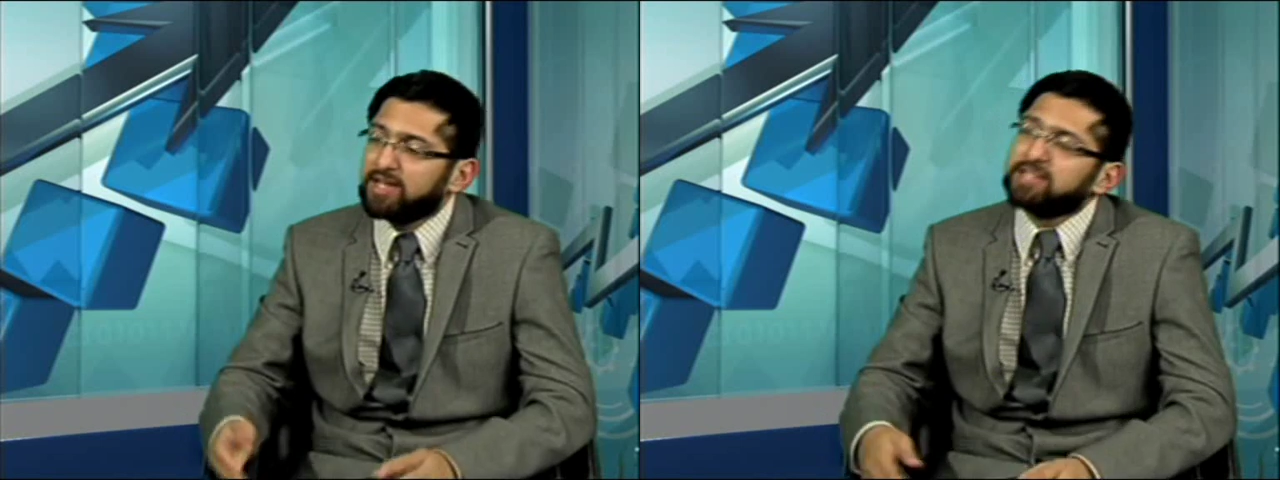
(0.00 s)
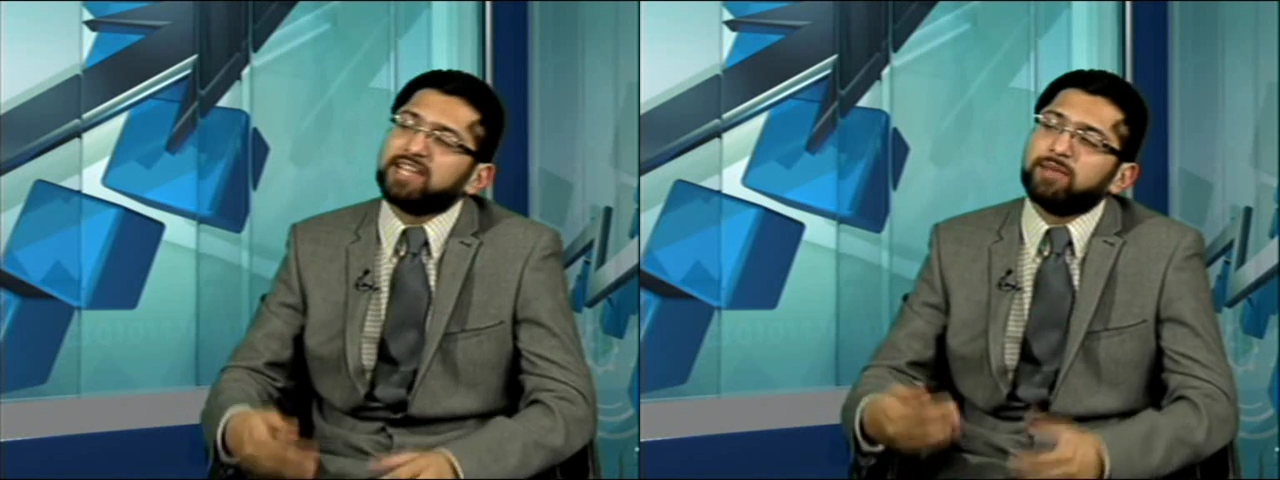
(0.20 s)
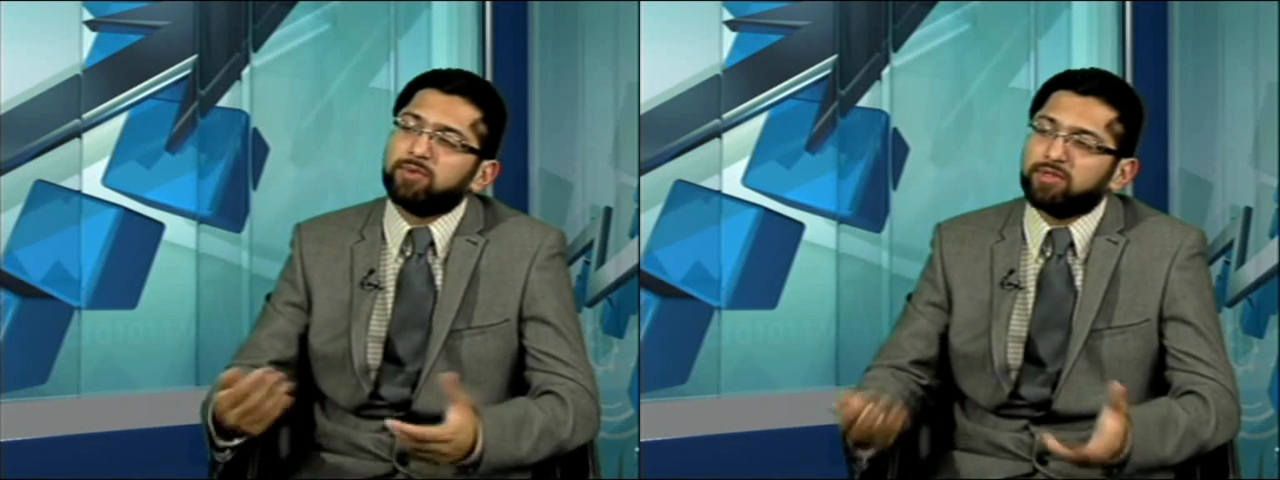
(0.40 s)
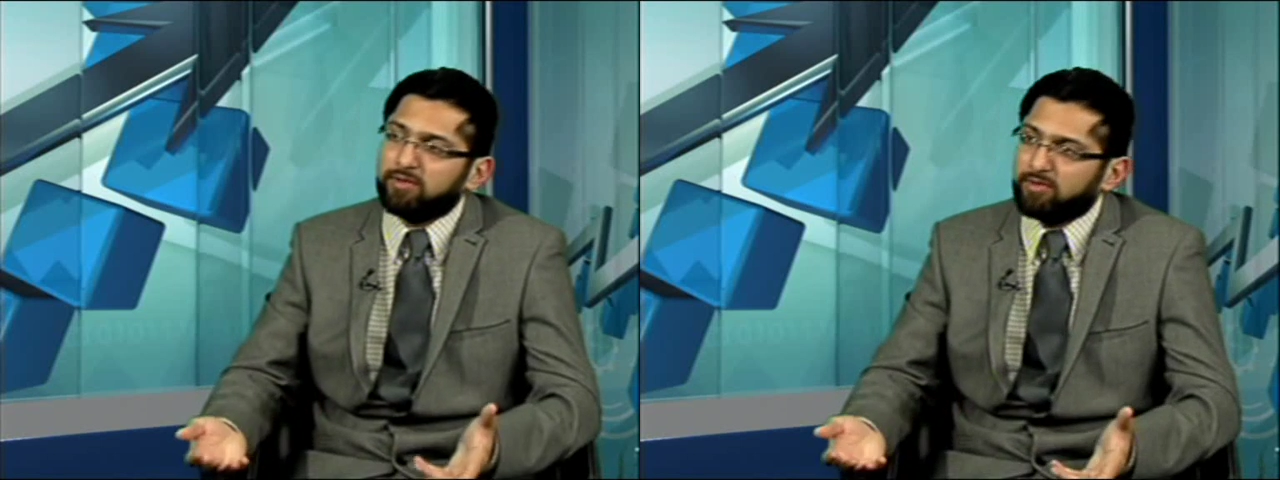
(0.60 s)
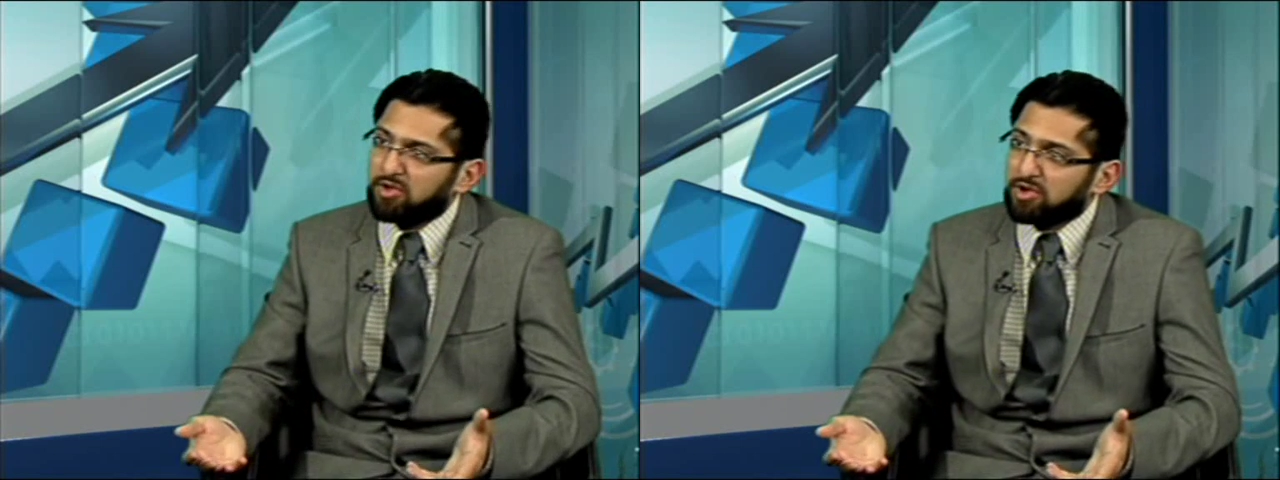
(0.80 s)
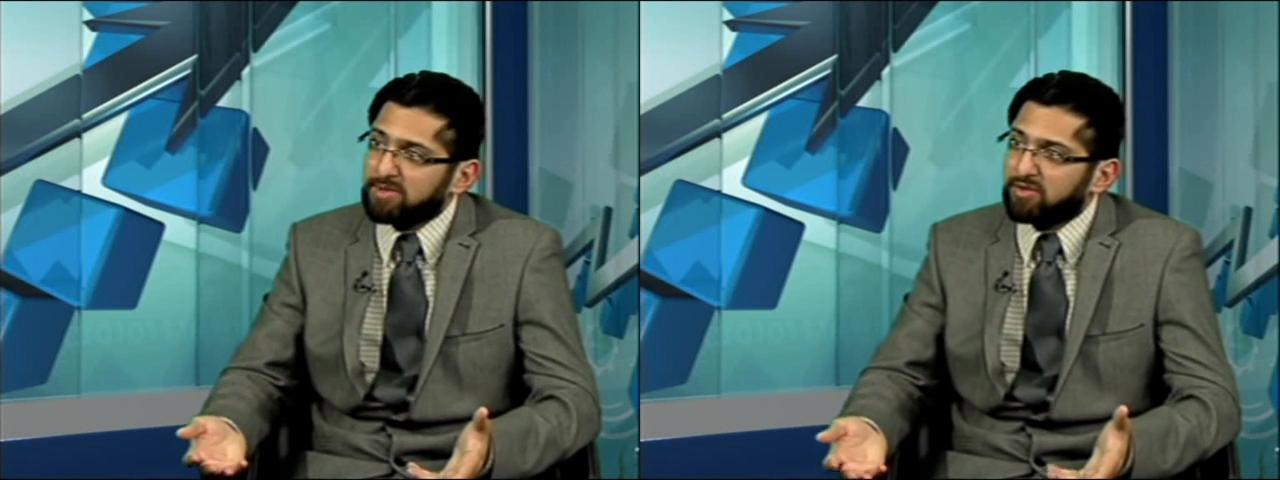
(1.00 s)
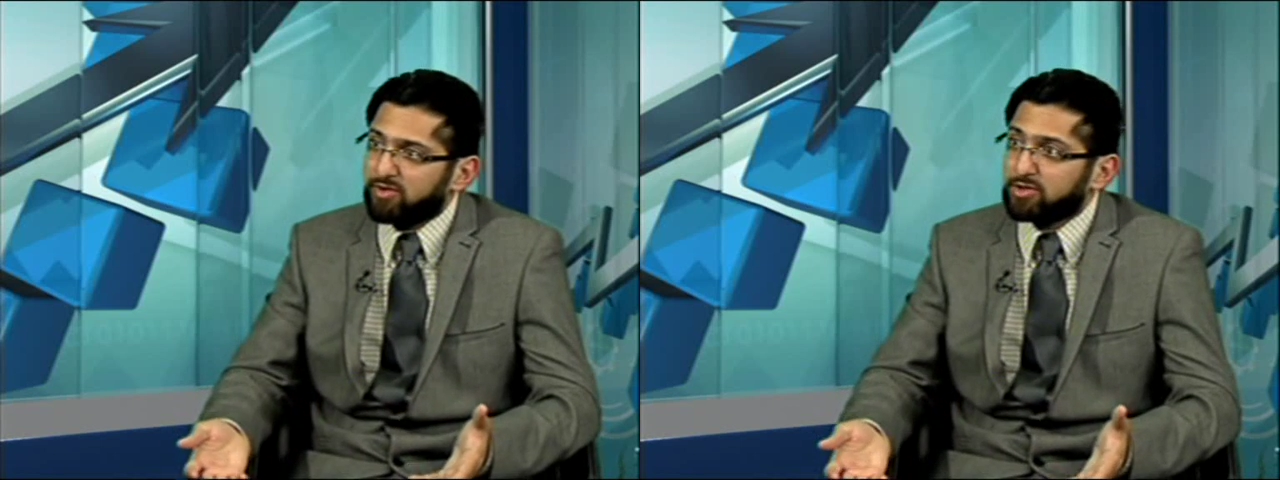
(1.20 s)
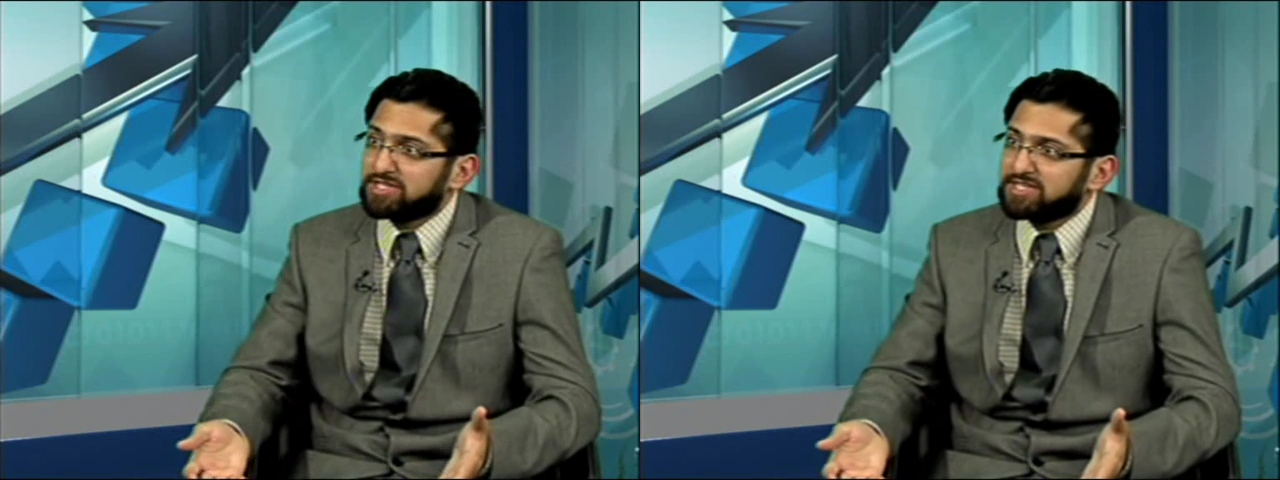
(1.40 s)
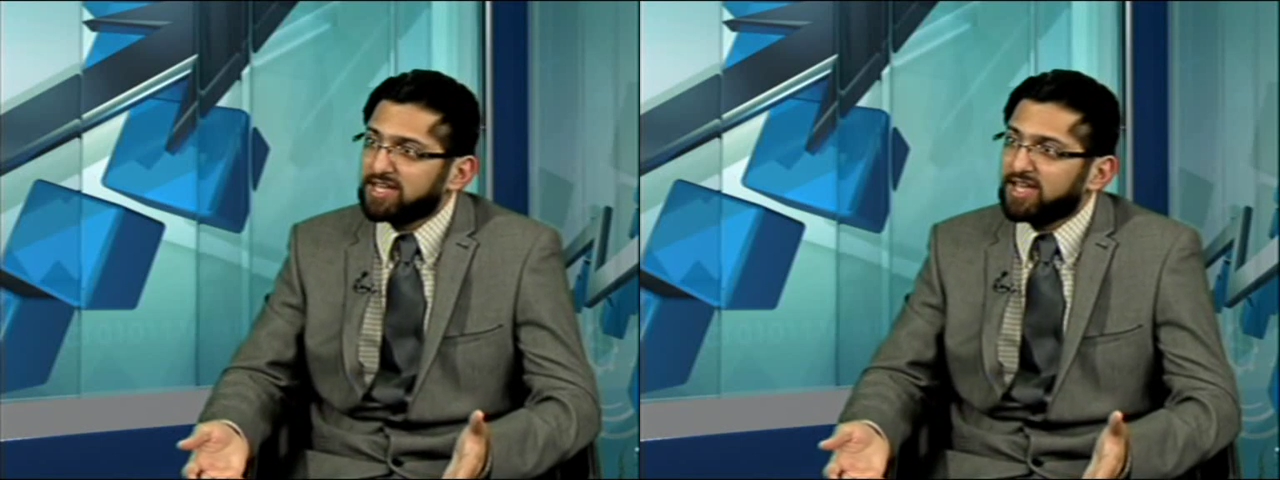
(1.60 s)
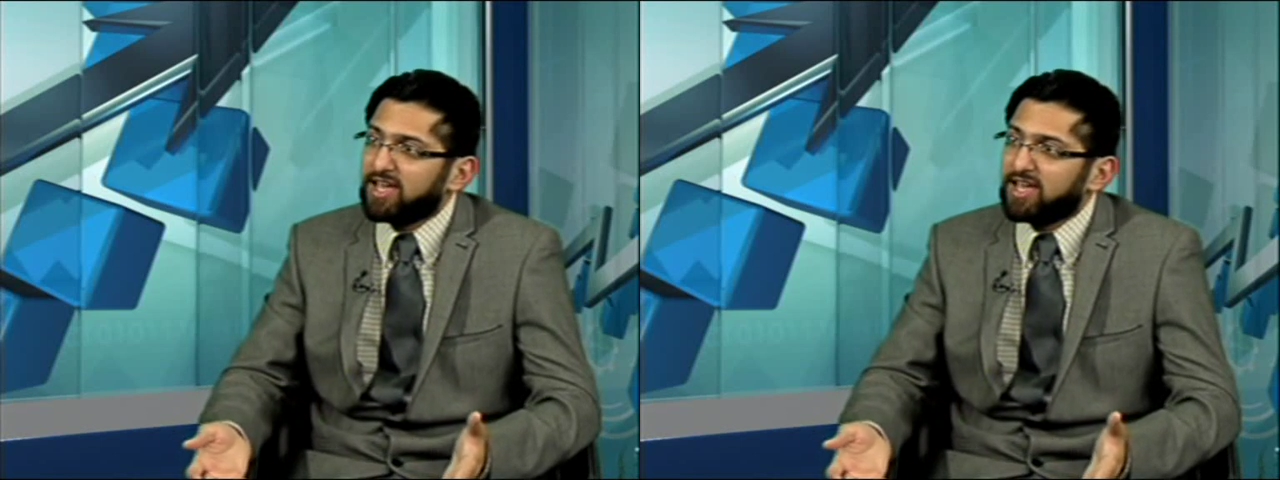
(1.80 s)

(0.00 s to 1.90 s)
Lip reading: Same with the Cockermouth floods.